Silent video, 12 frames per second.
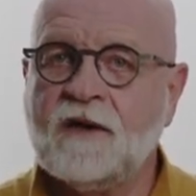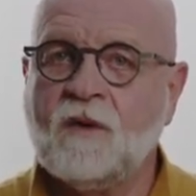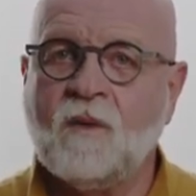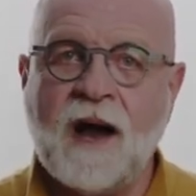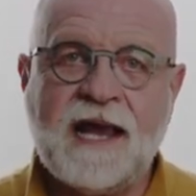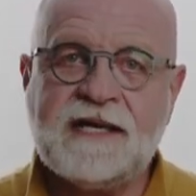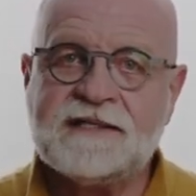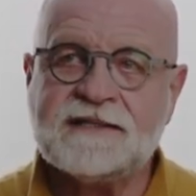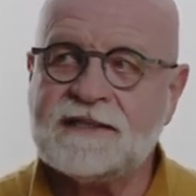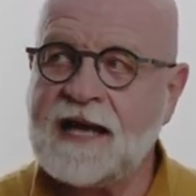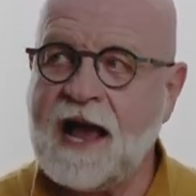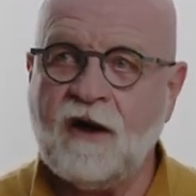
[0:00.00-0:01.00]
Why
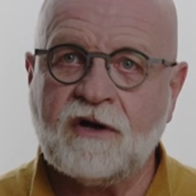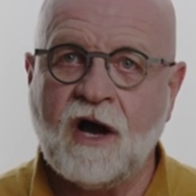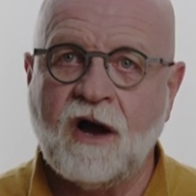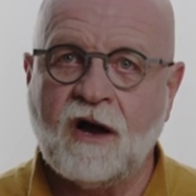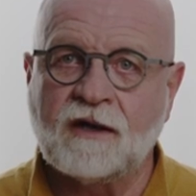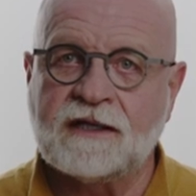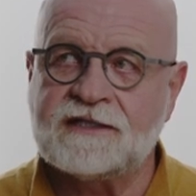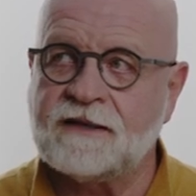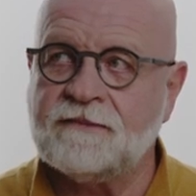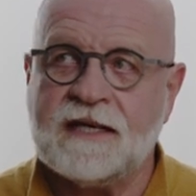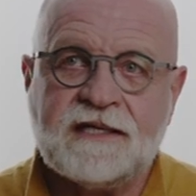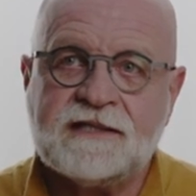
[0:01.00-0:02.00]
isn't
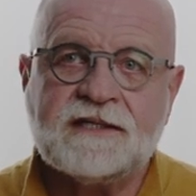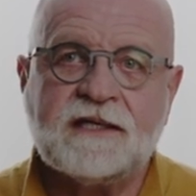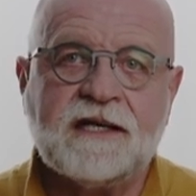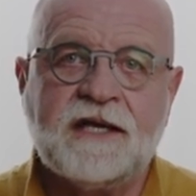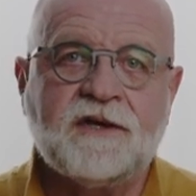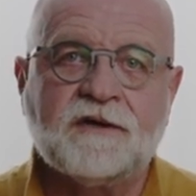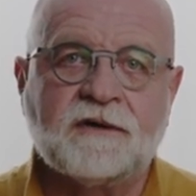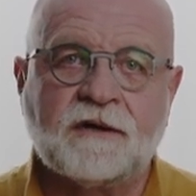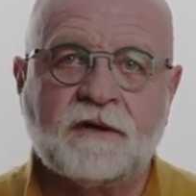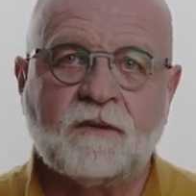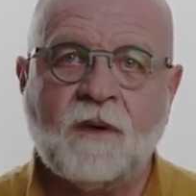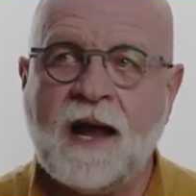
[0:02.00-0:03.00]
alcoholism instantly
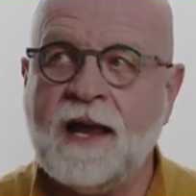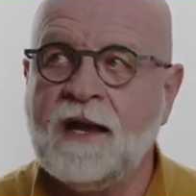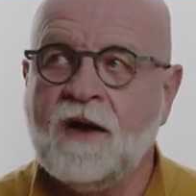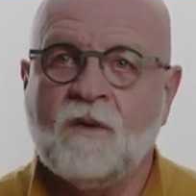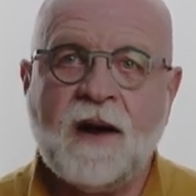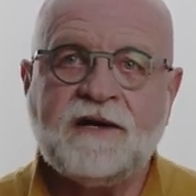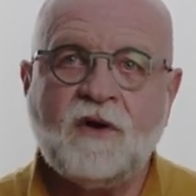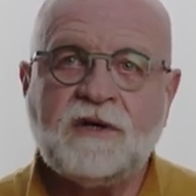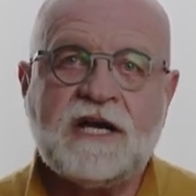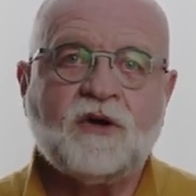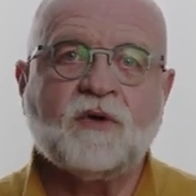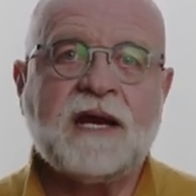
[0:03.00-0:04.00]
cured? Why, why don't
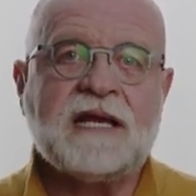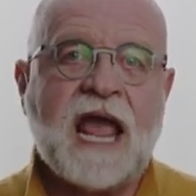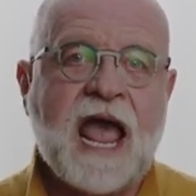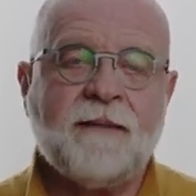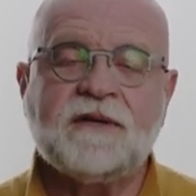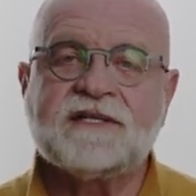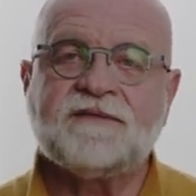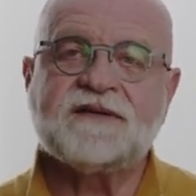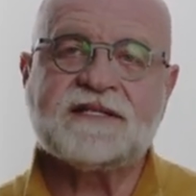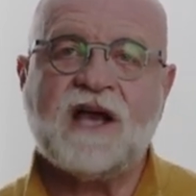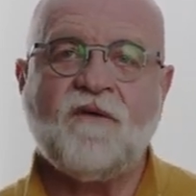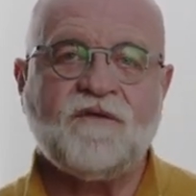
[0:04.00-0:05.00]
ingrained habits of
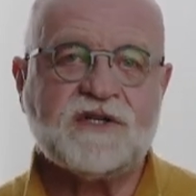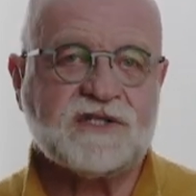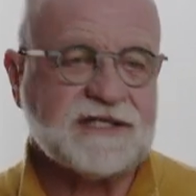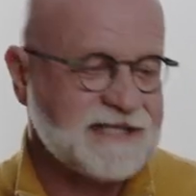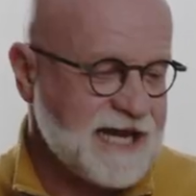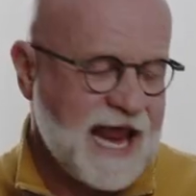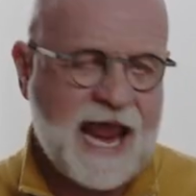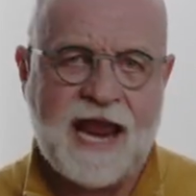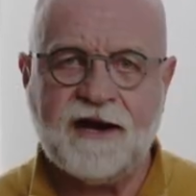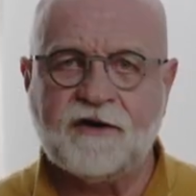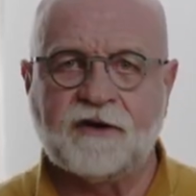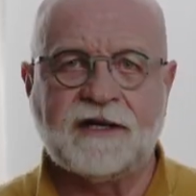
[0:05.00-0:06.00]
selfishness and
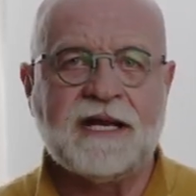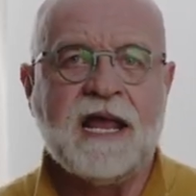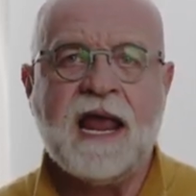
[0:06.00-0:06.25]
anger and